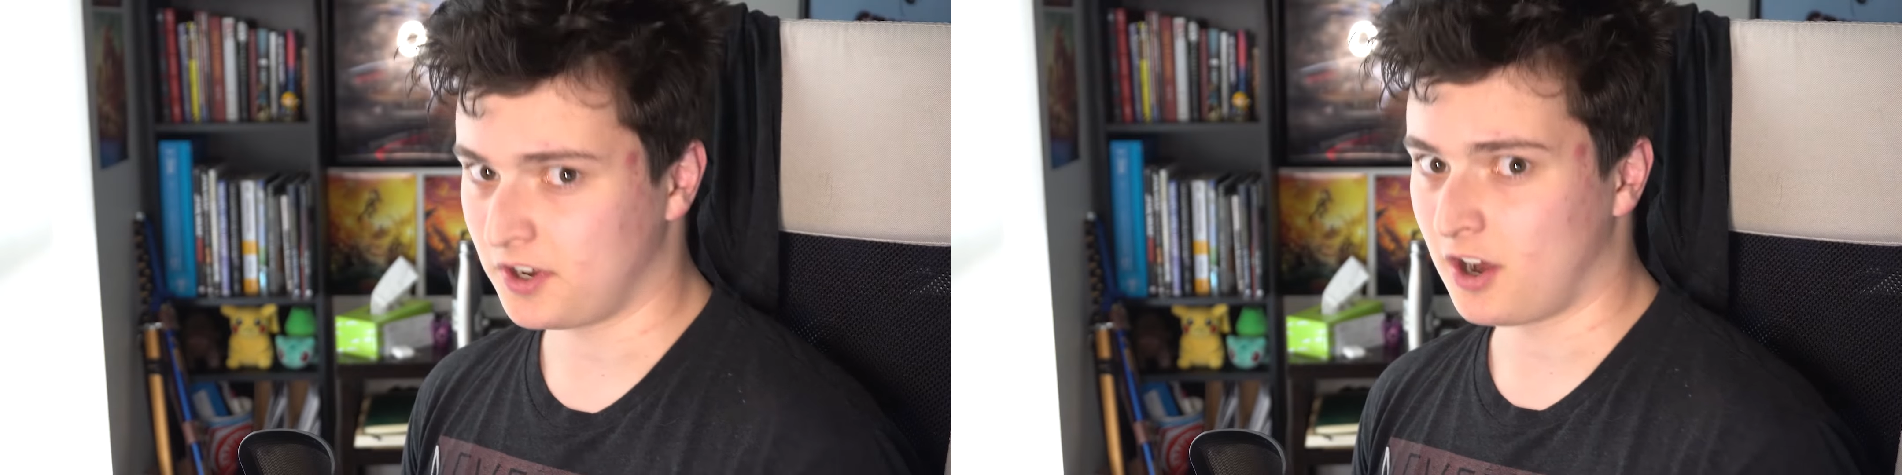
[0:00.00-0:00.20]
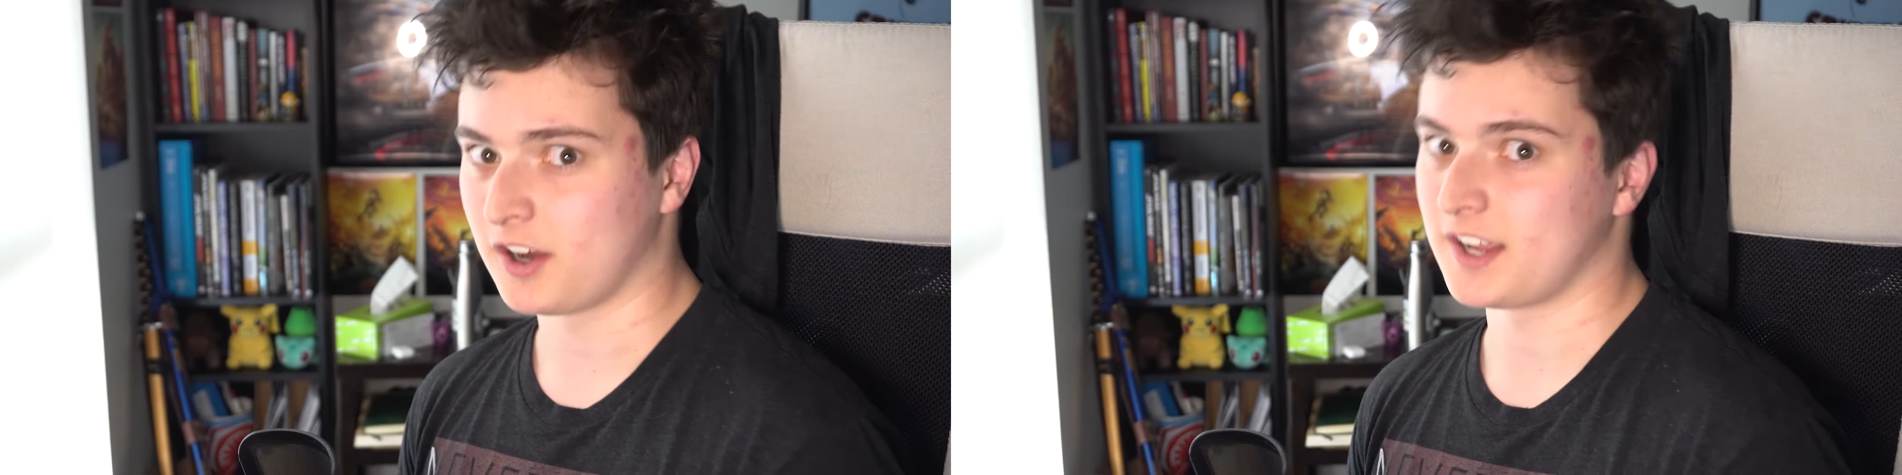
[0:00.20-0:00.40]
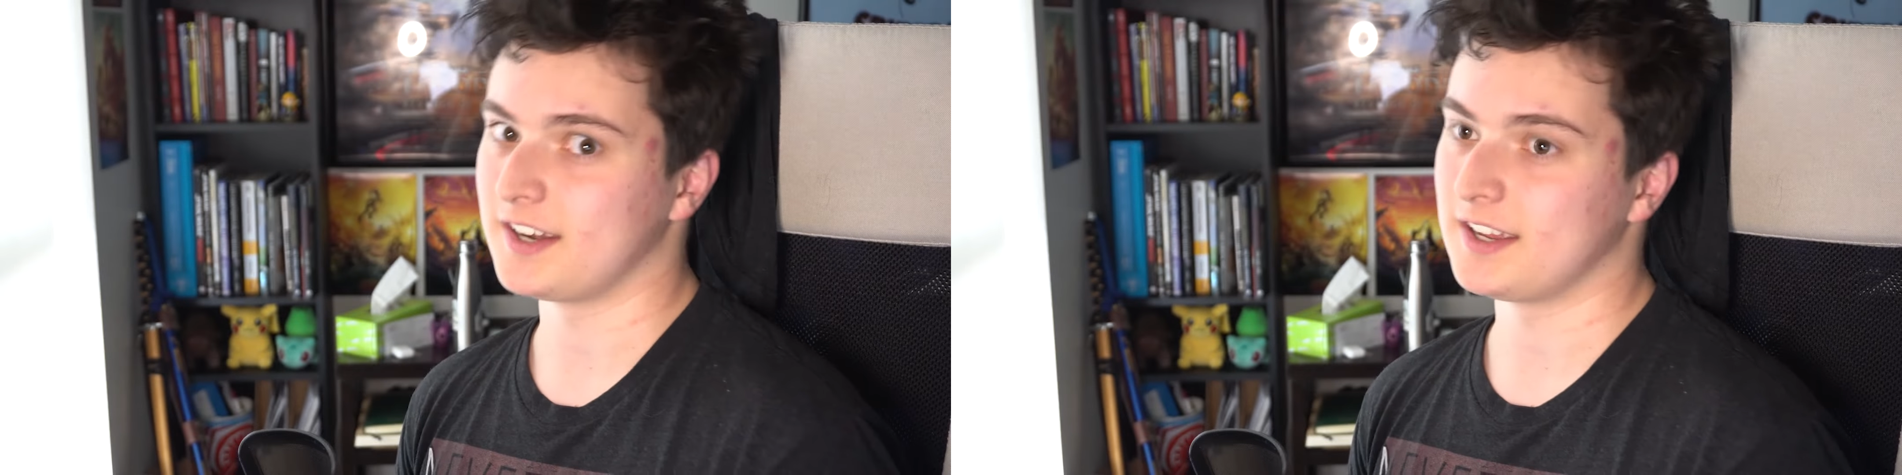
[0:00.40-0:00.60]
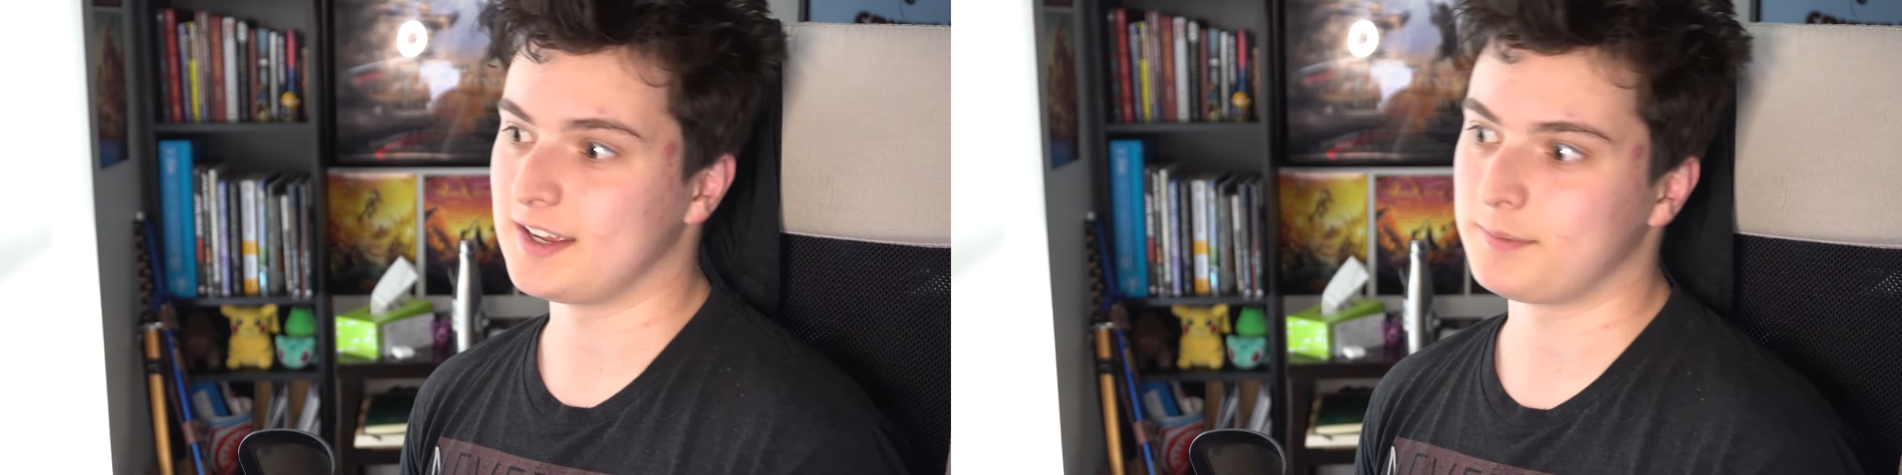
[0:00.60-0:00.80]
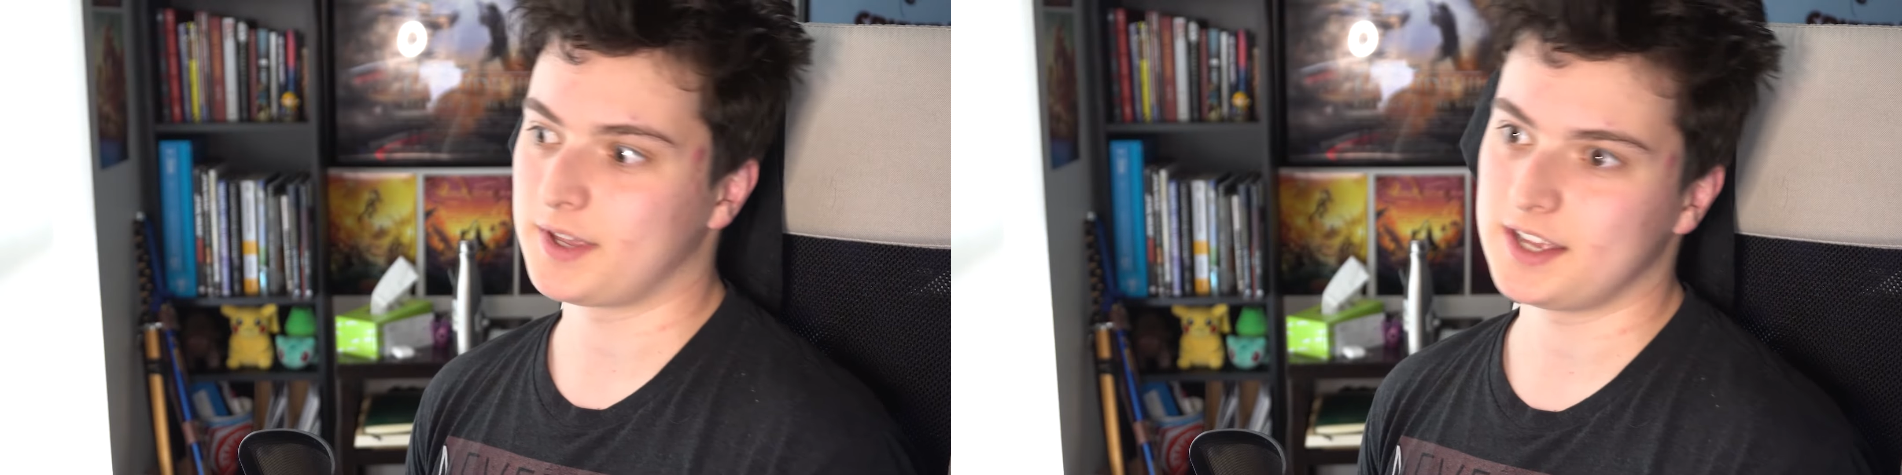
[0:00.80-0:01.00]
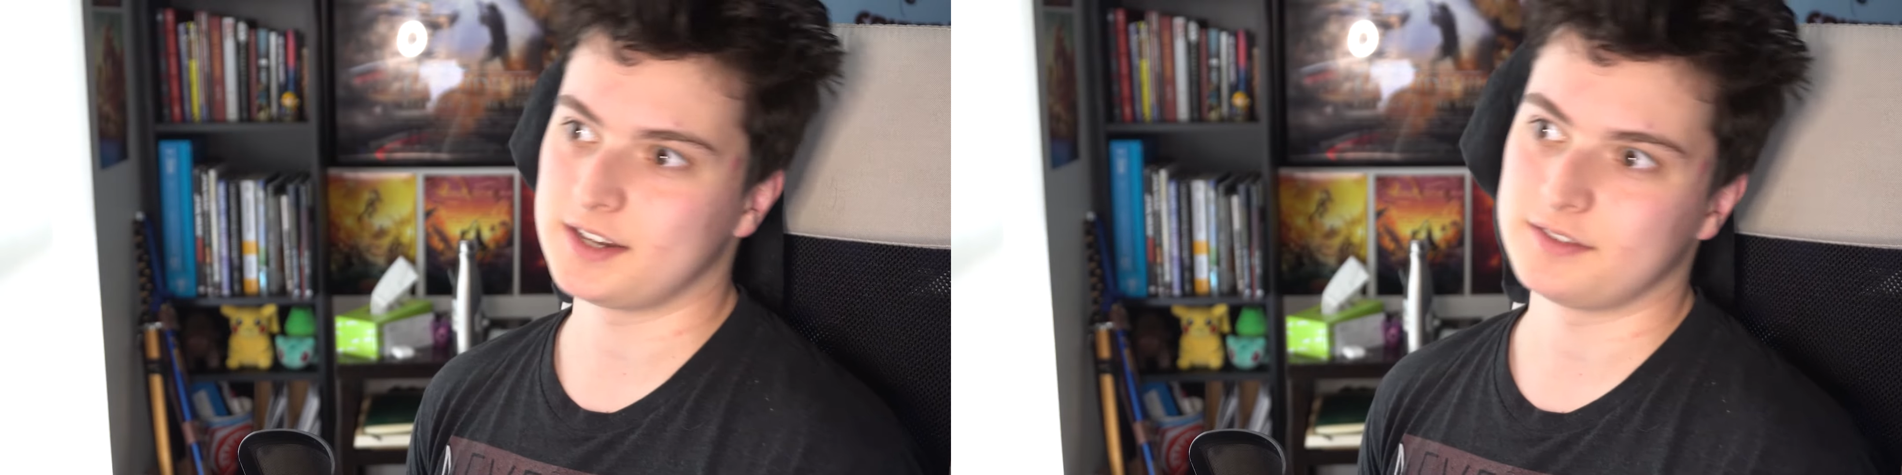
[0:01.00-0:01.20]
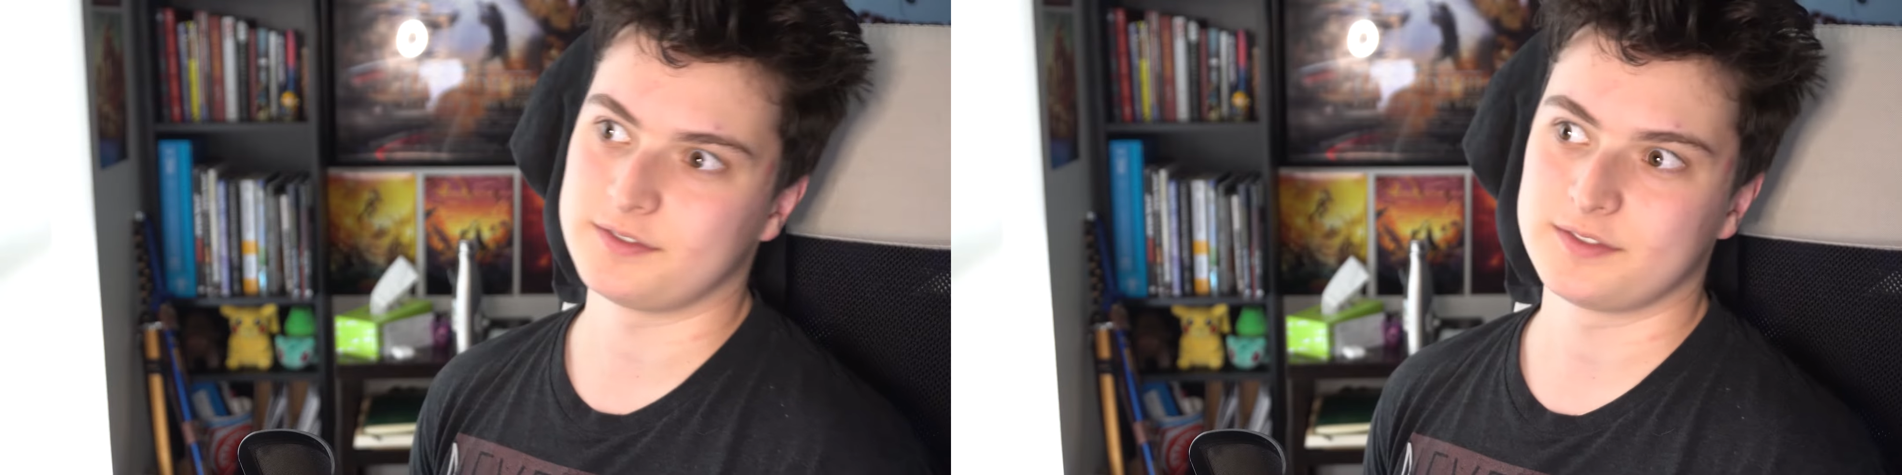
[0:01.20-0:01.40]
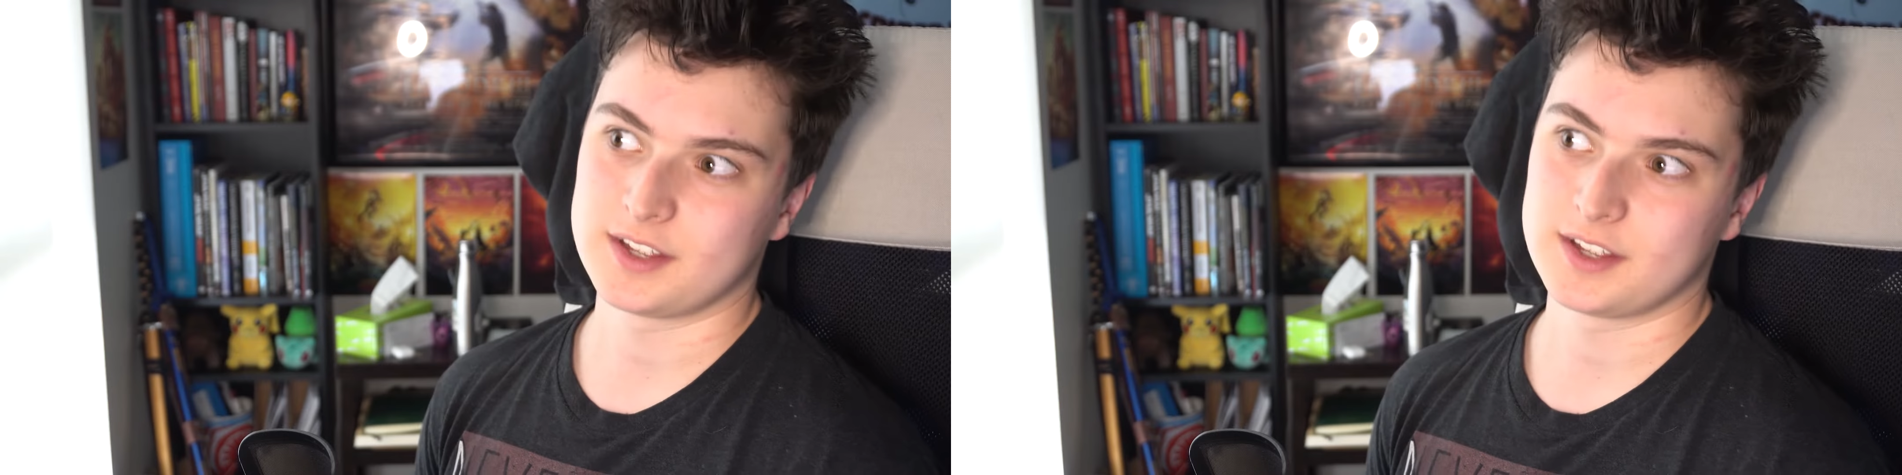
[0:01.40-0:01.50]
arc, and I am kind of